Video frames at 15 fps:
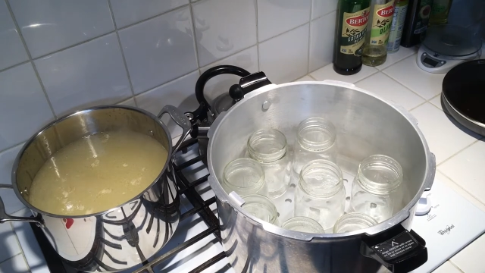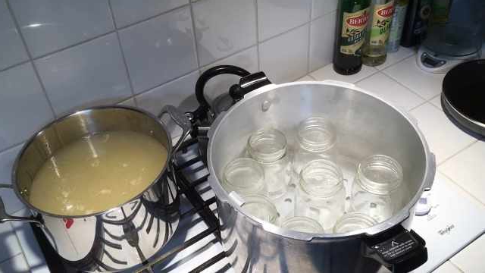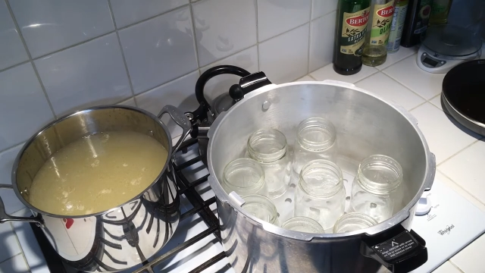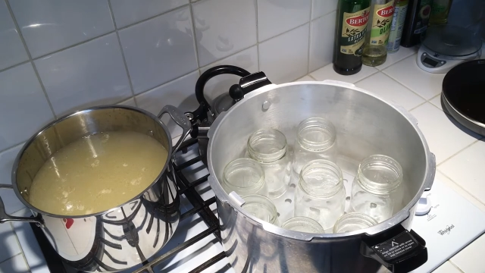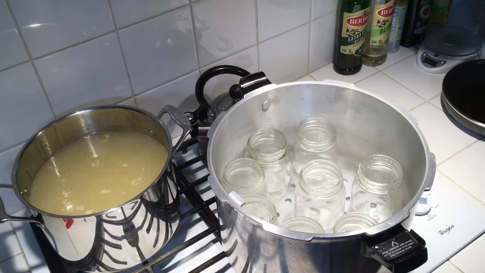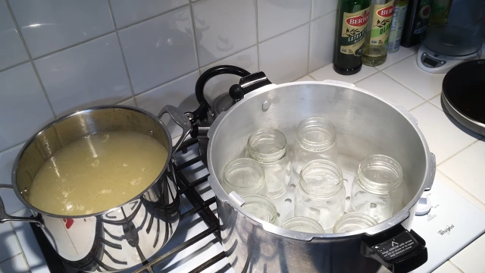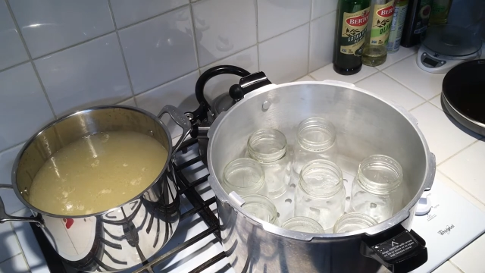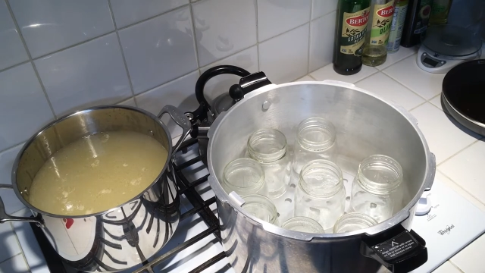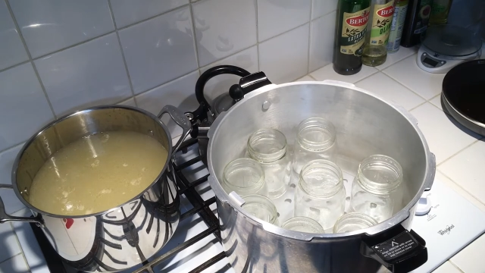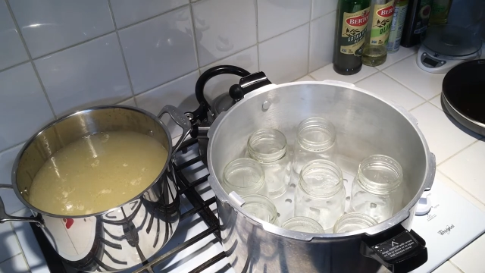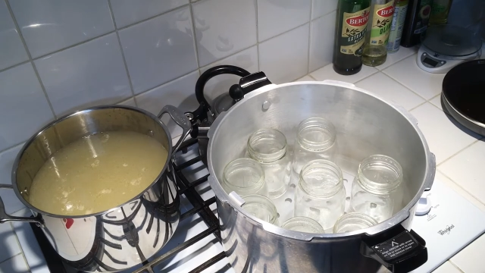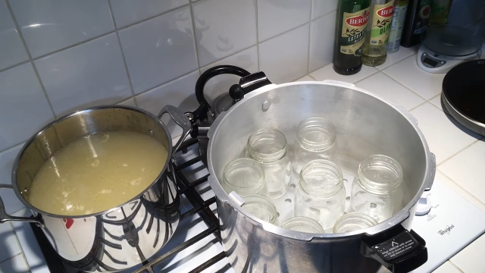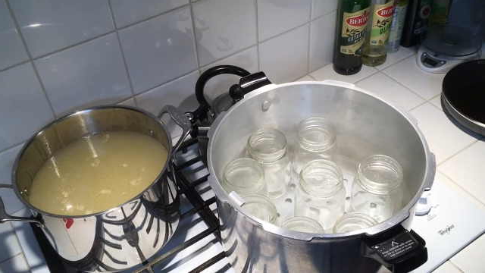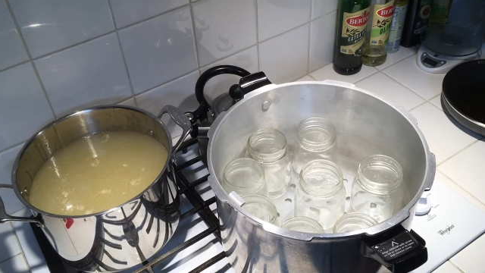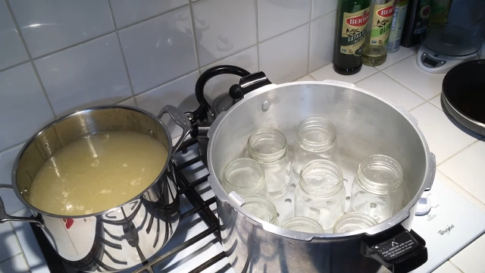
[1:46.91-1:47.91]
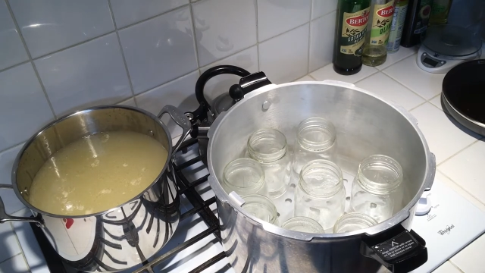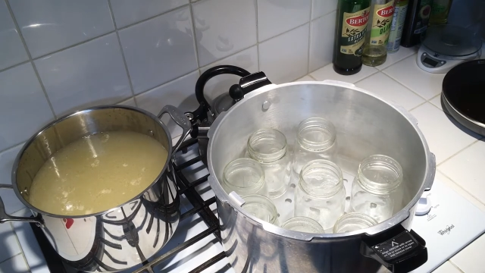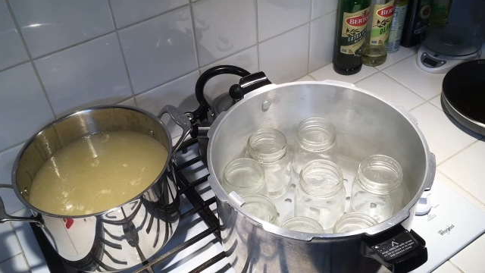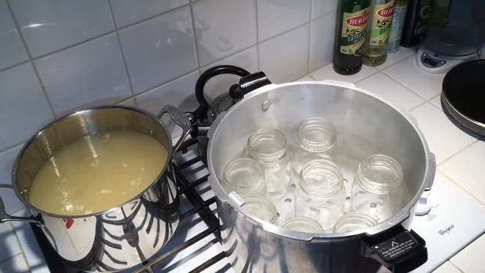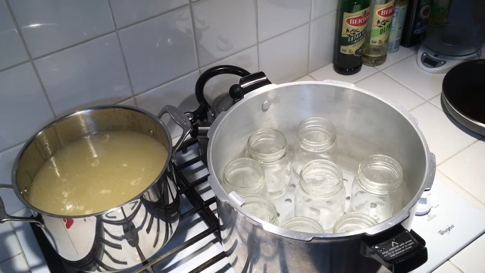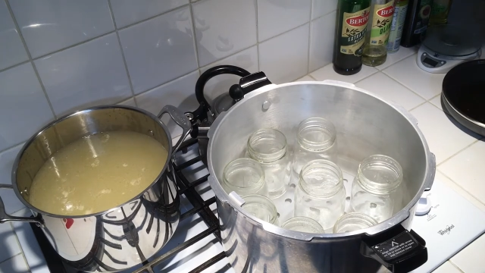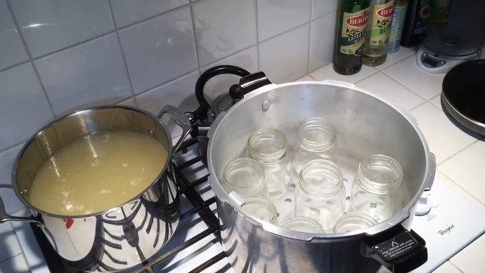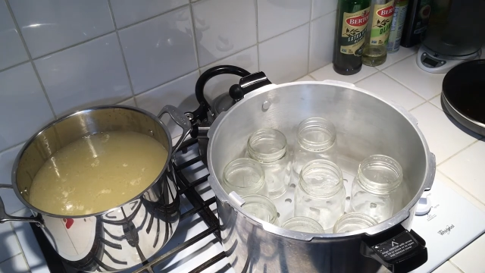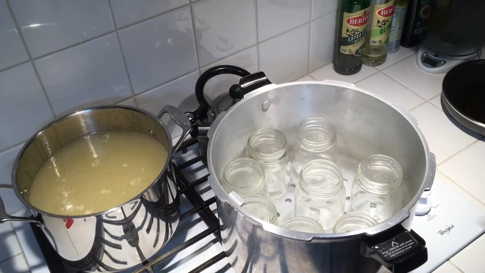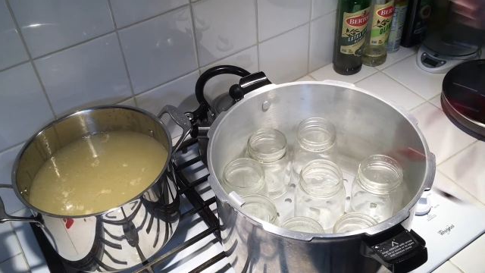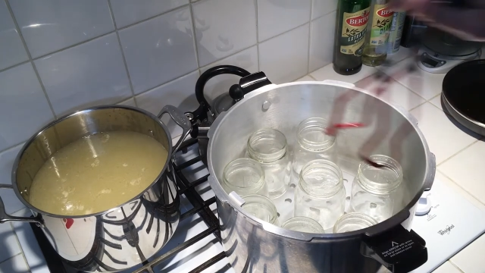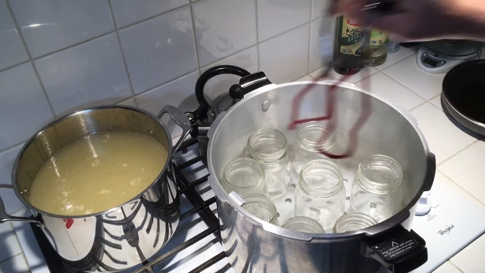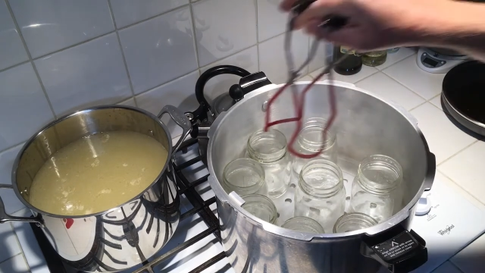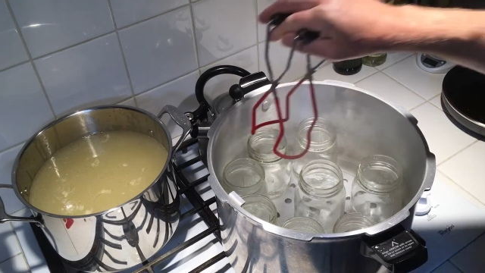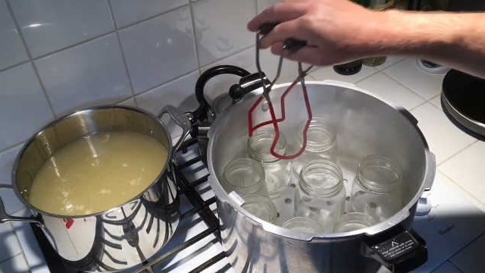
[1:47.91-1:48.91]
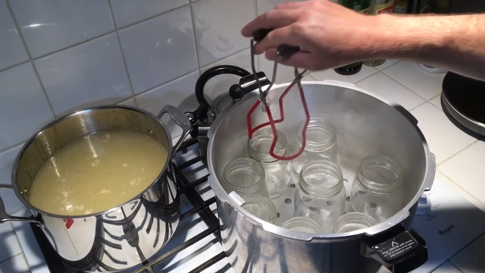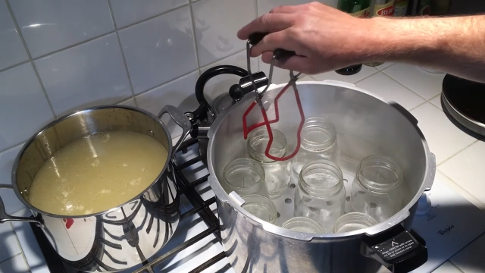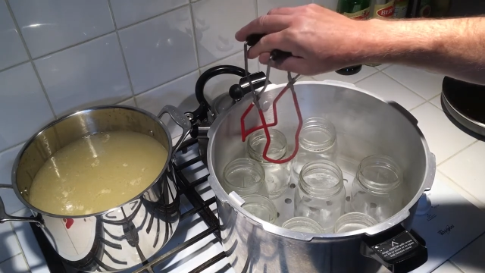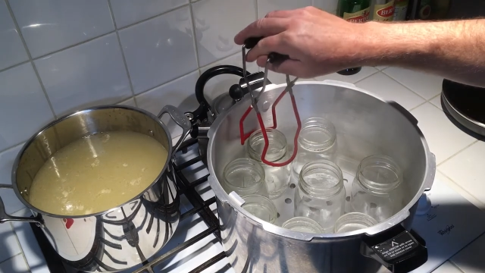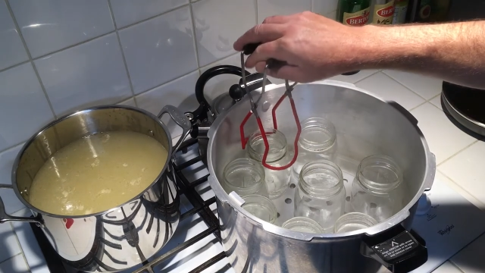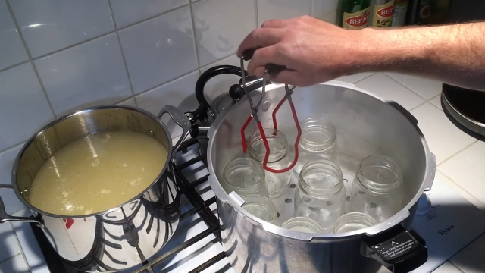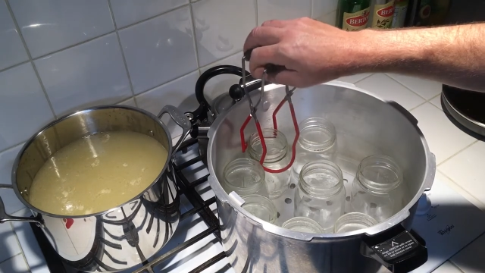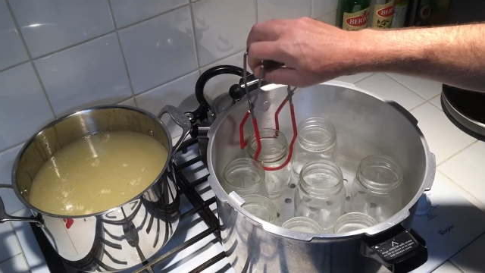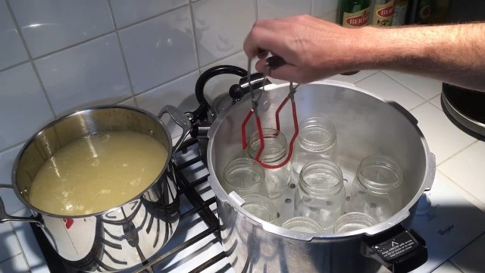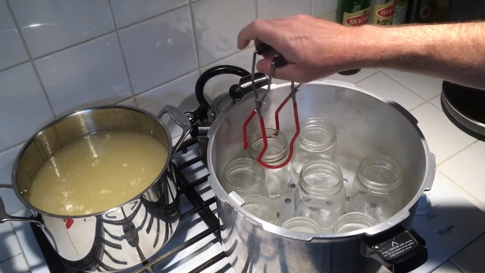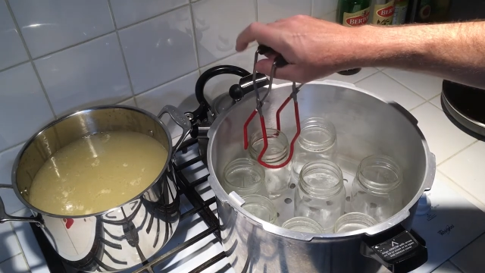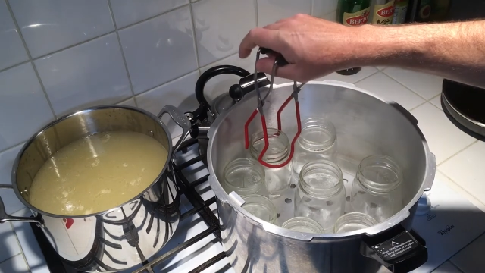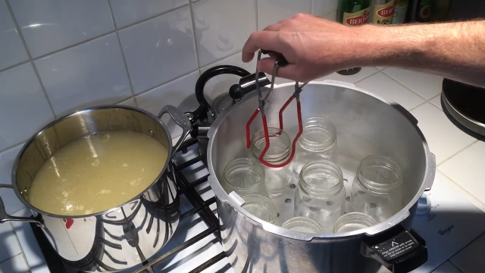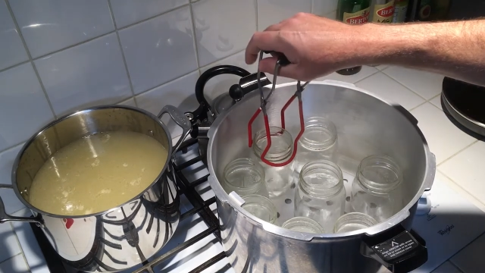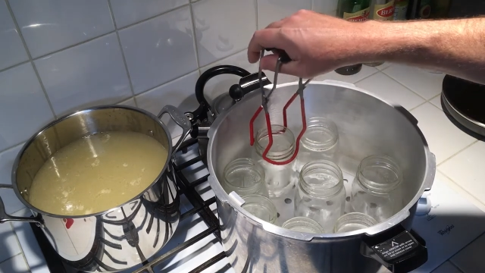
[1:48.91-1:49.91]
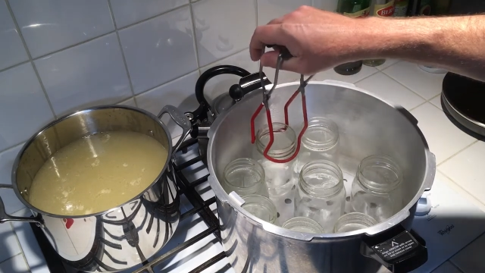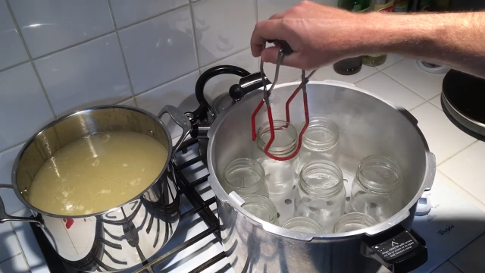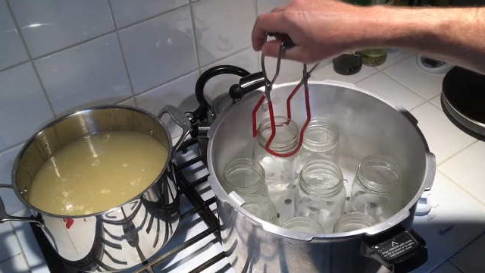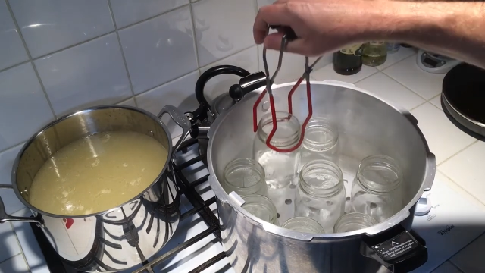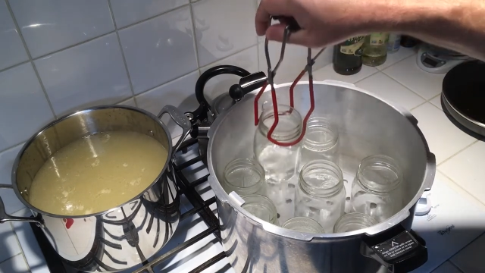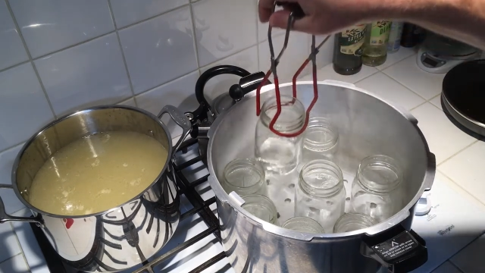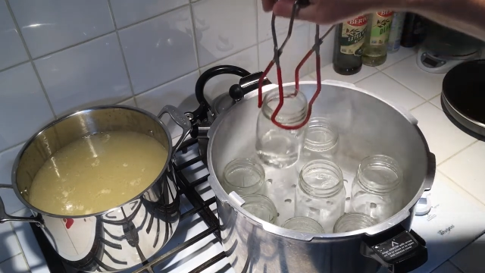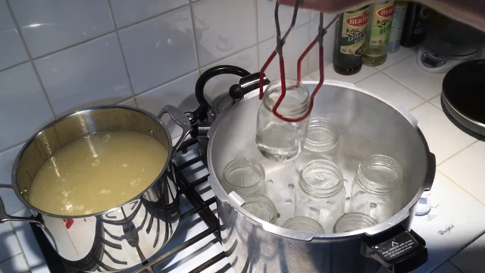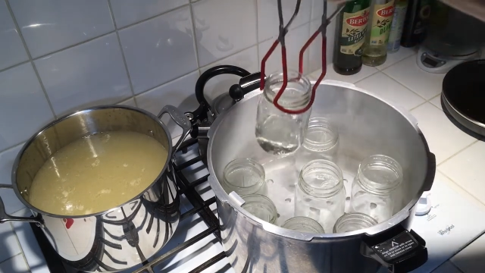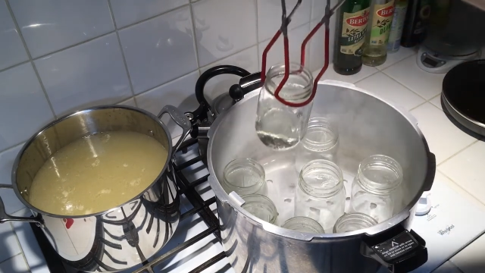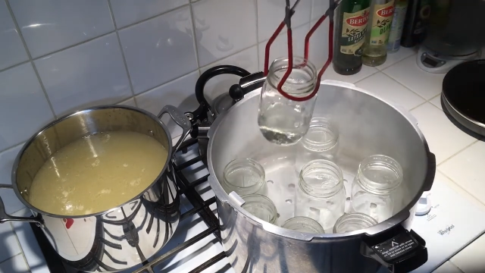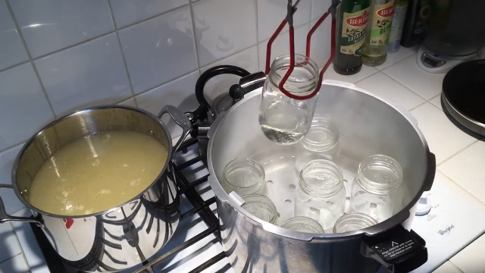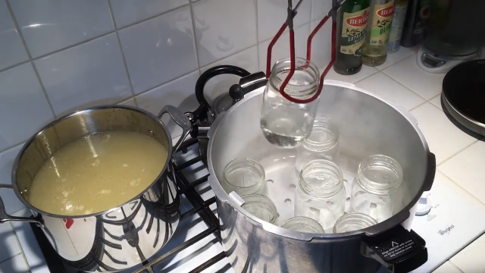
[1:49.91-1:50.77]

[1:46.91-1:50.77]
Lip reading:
No face is visible, so there are no lips to read.